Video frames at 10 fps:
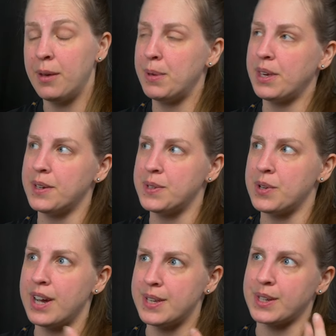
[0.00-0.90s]
because
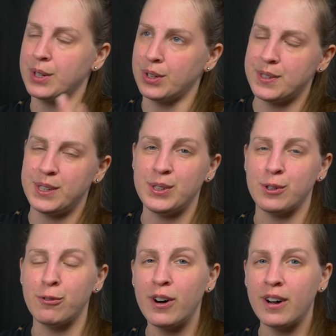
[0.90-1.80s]
your eyes can only see
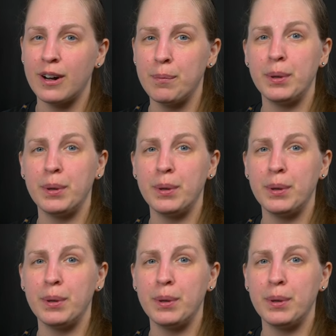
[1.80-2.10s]
so far,